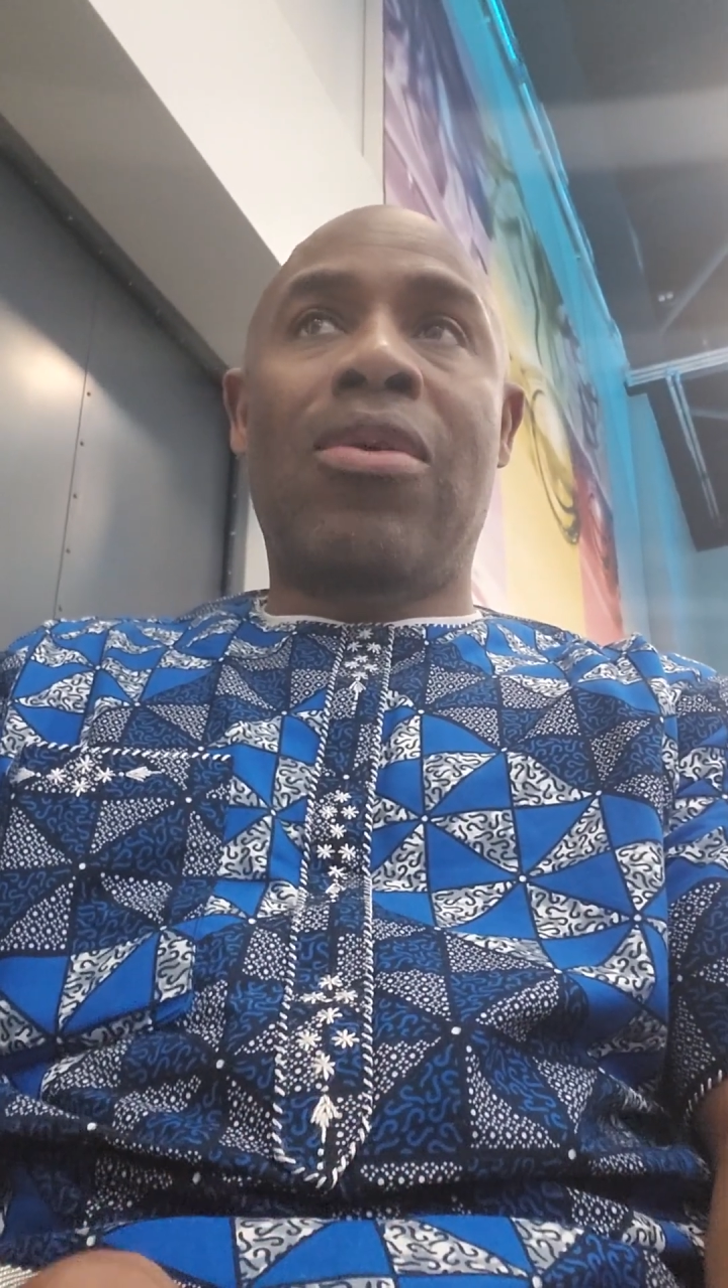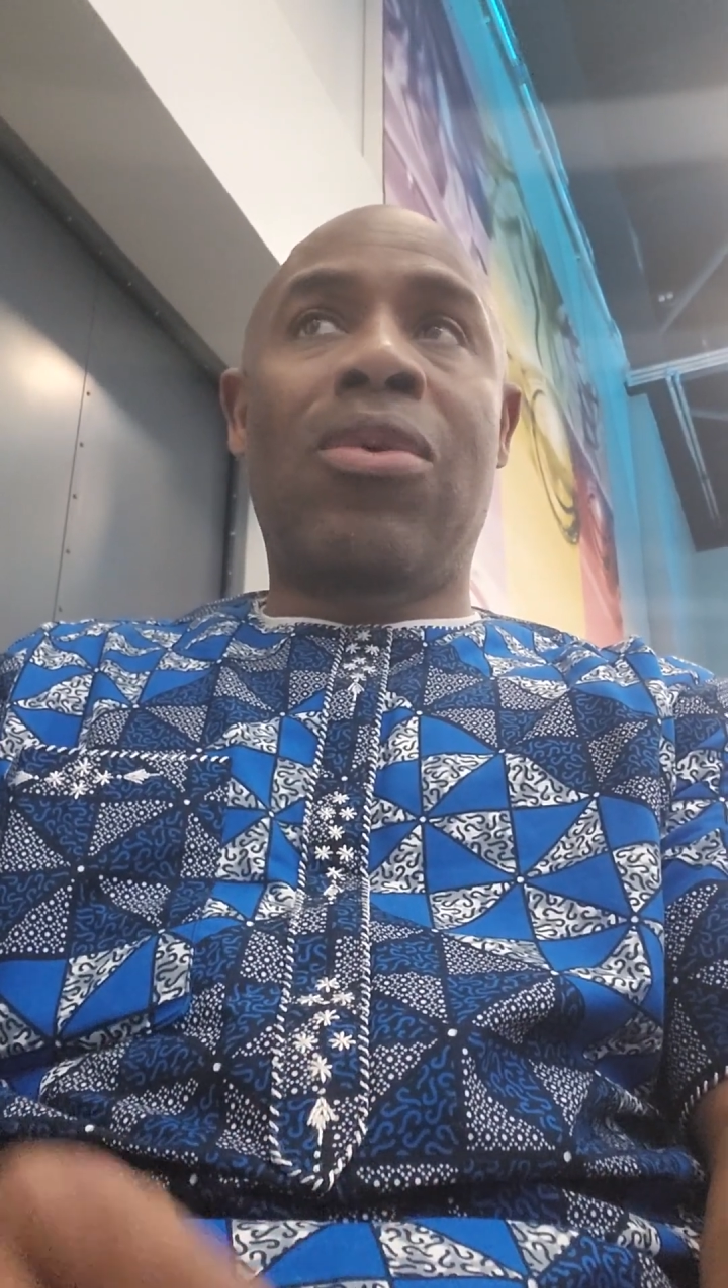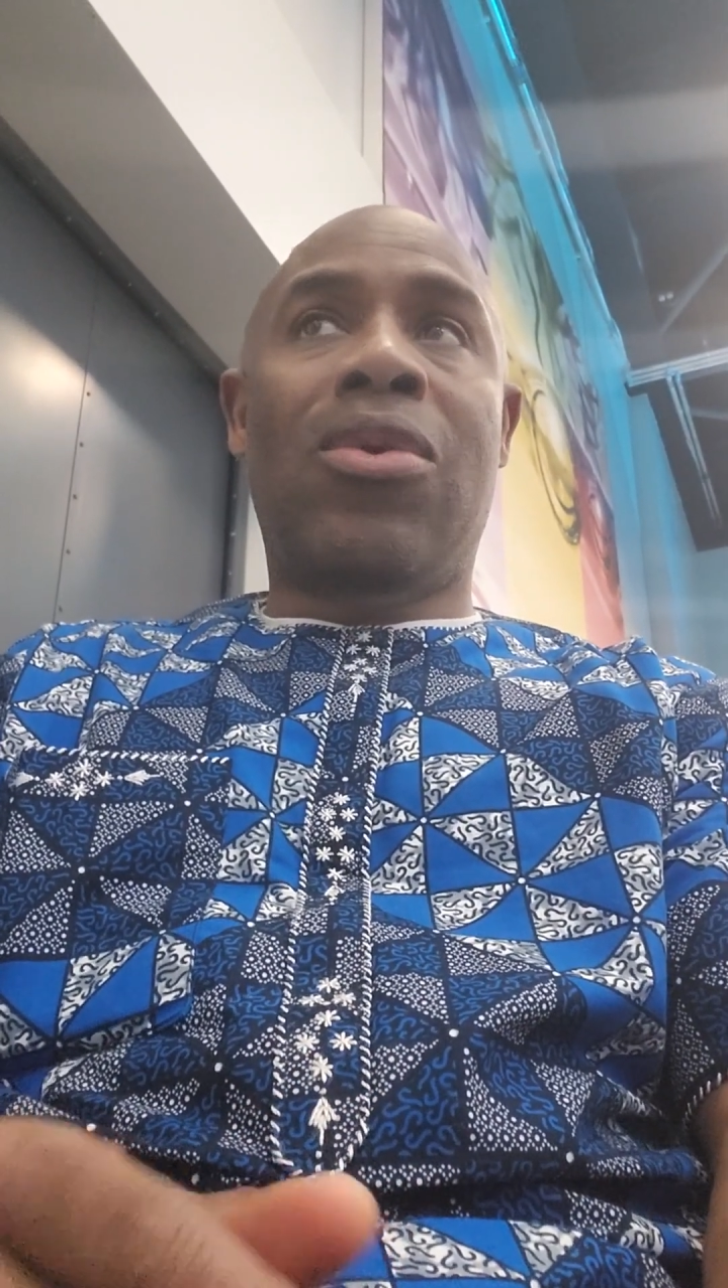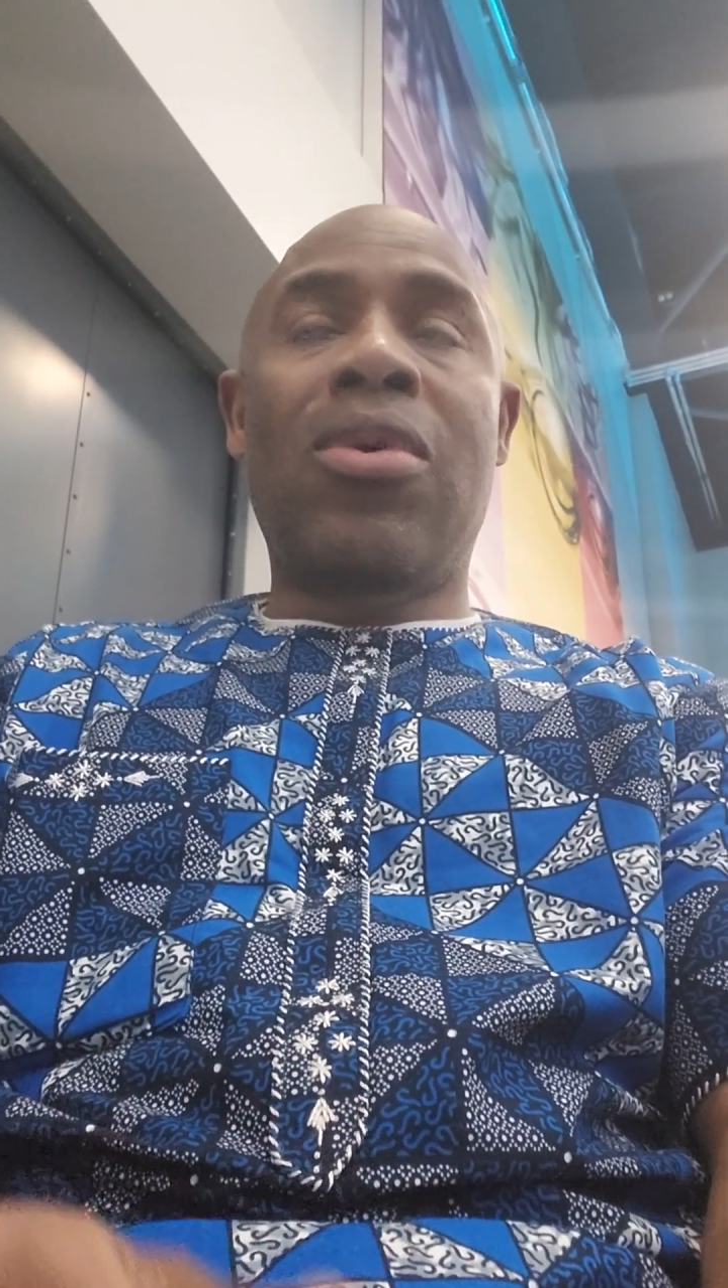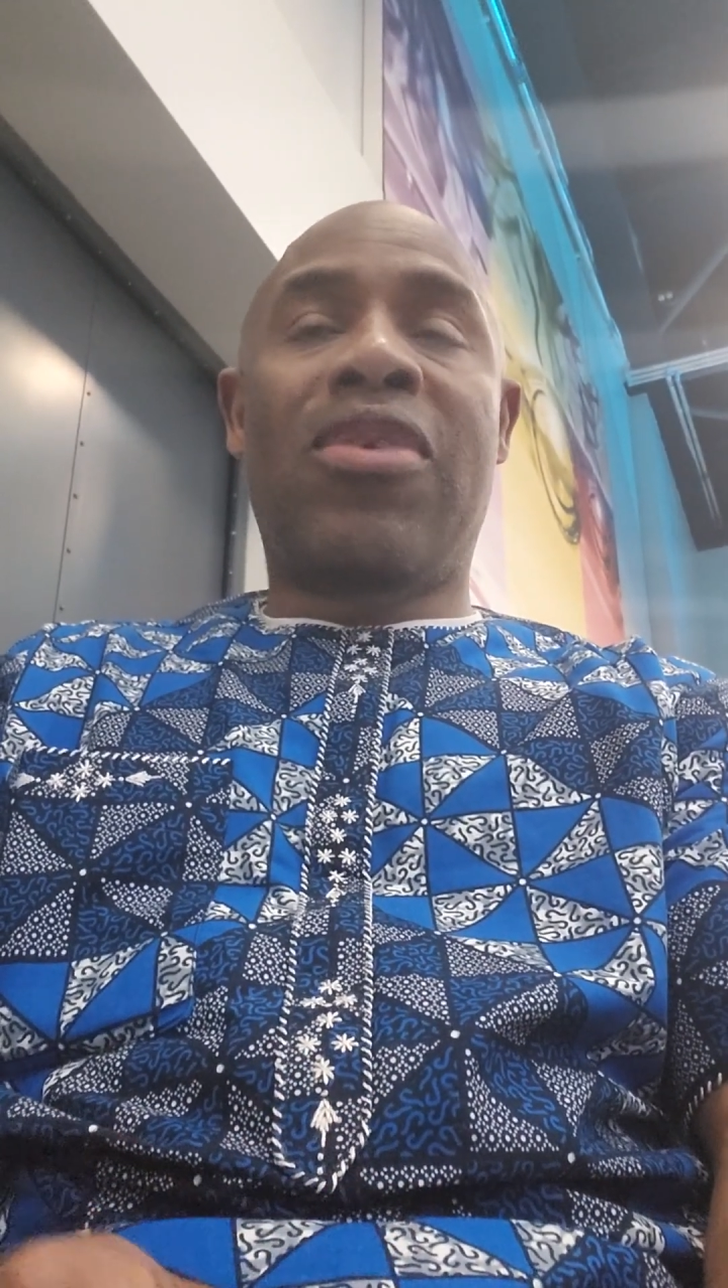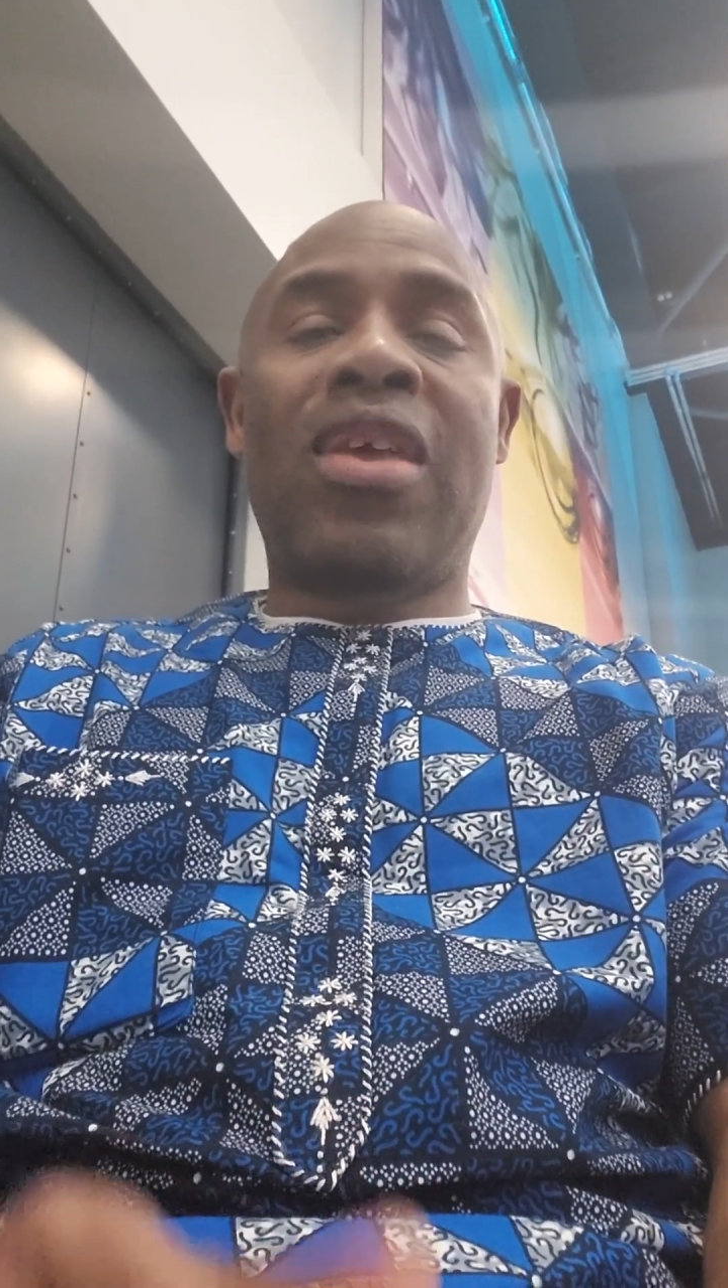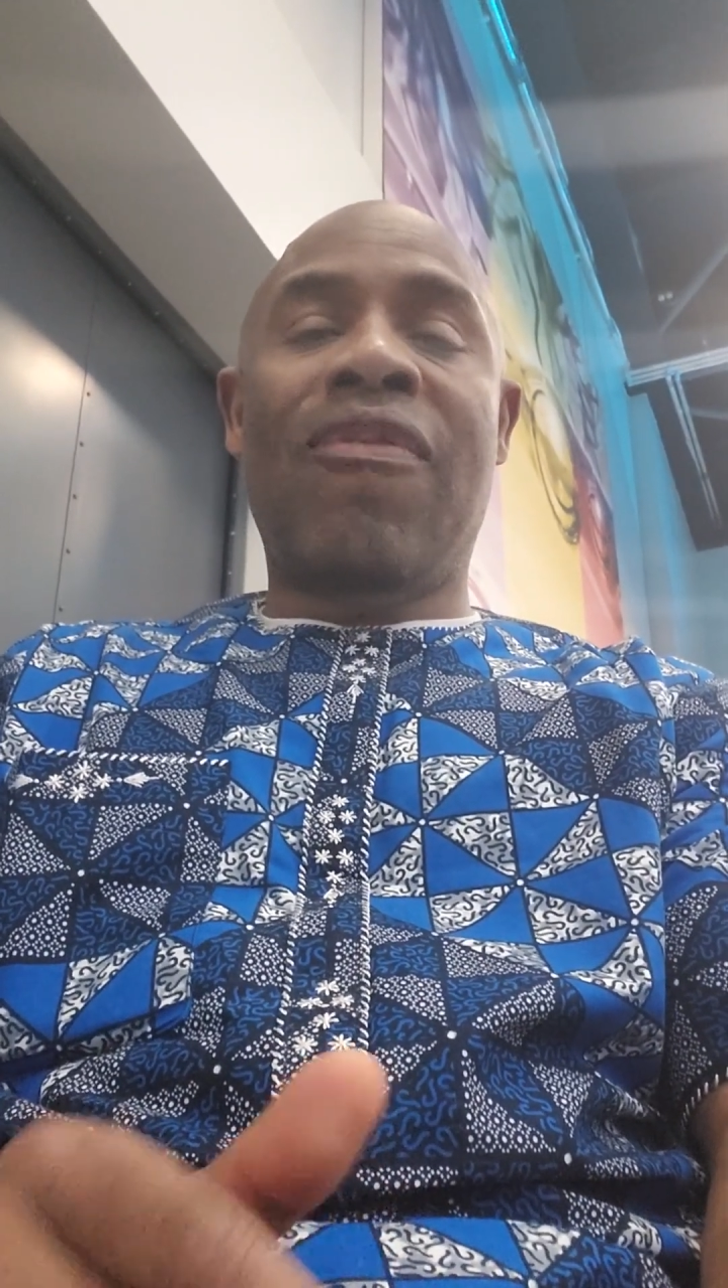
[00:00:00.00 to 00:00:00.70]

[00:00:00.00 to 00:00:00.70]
you don't